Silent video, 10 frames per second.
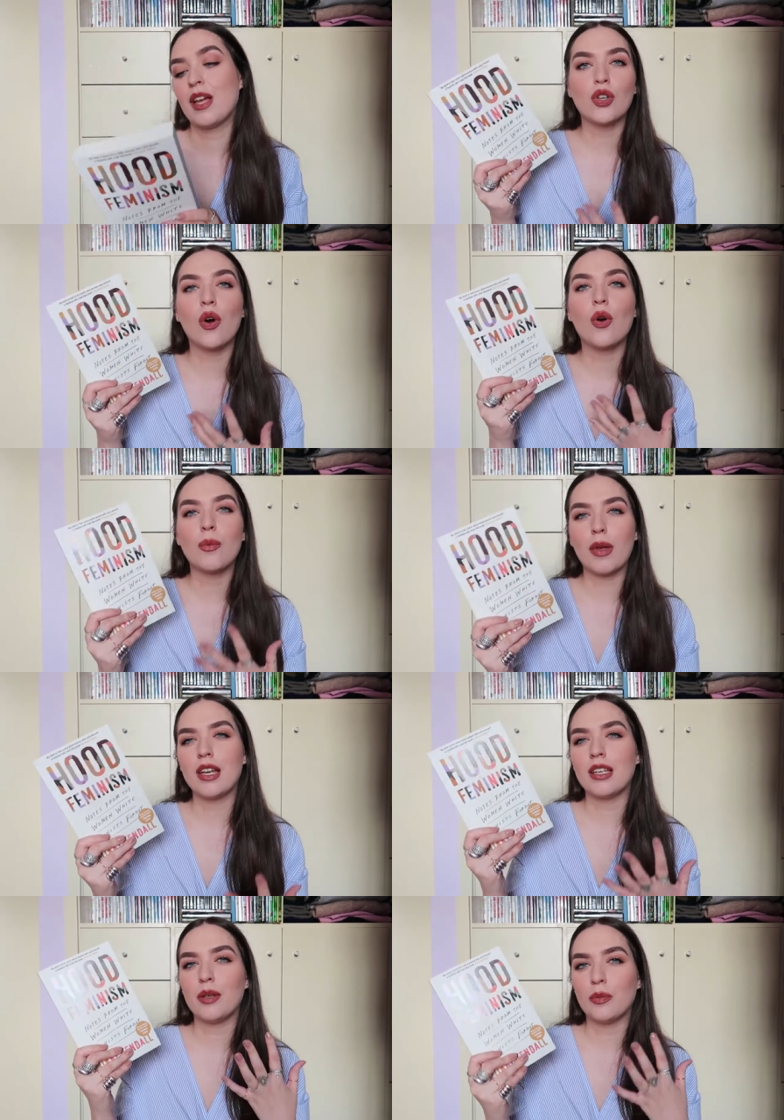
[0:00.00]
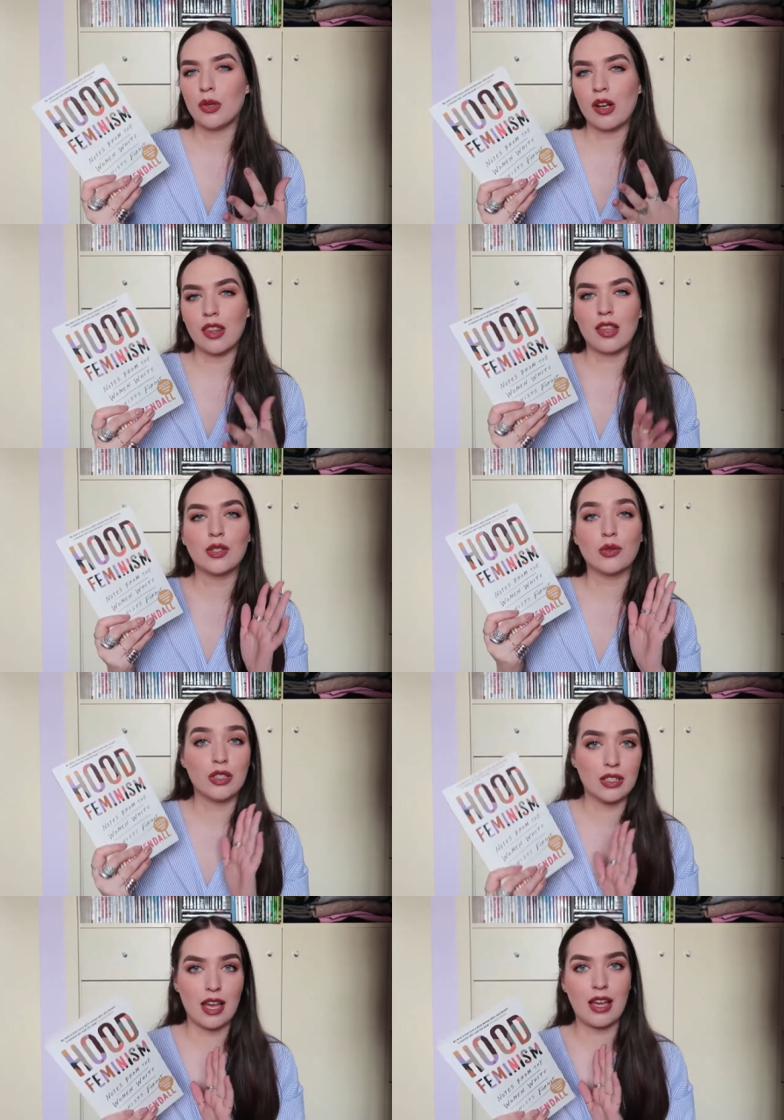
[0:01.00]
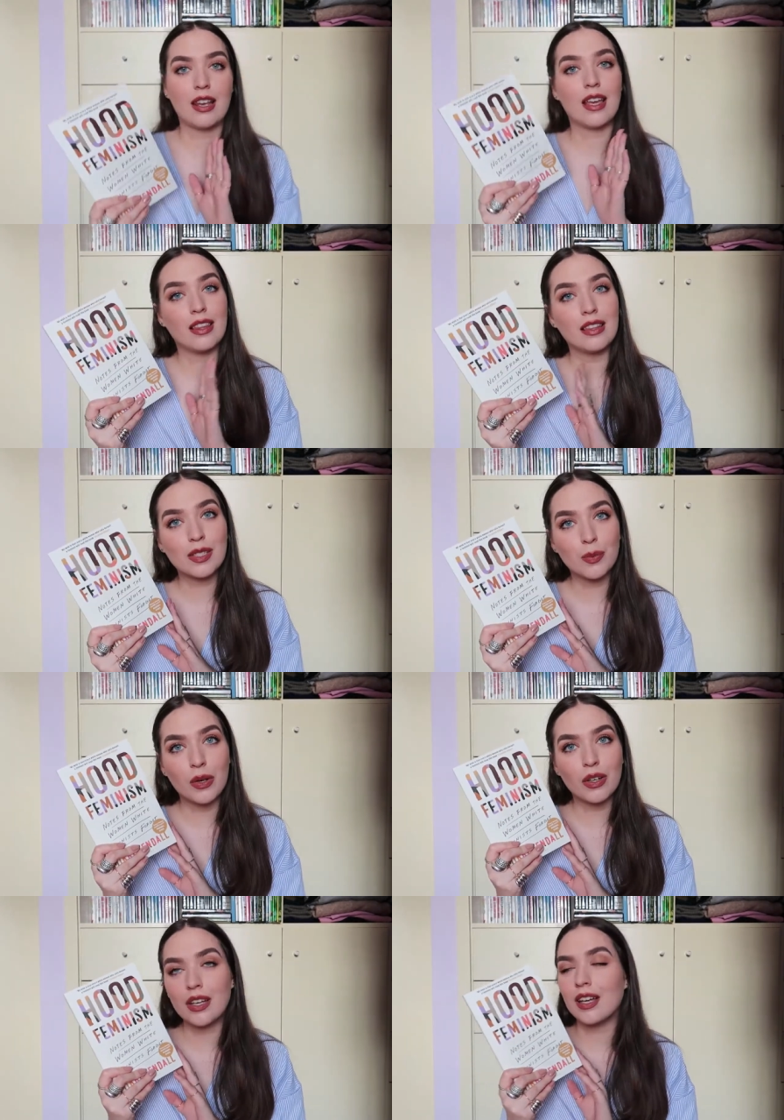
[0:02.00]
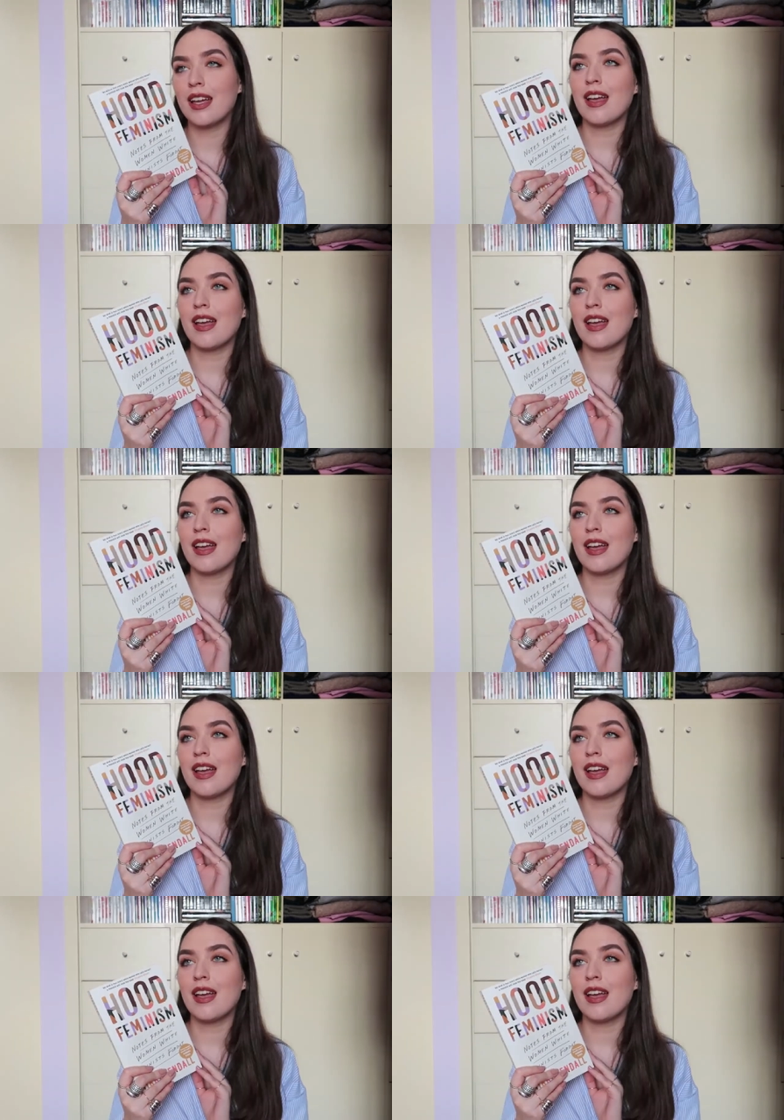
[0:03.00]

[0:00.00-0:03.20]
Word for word: So many important things were said in this book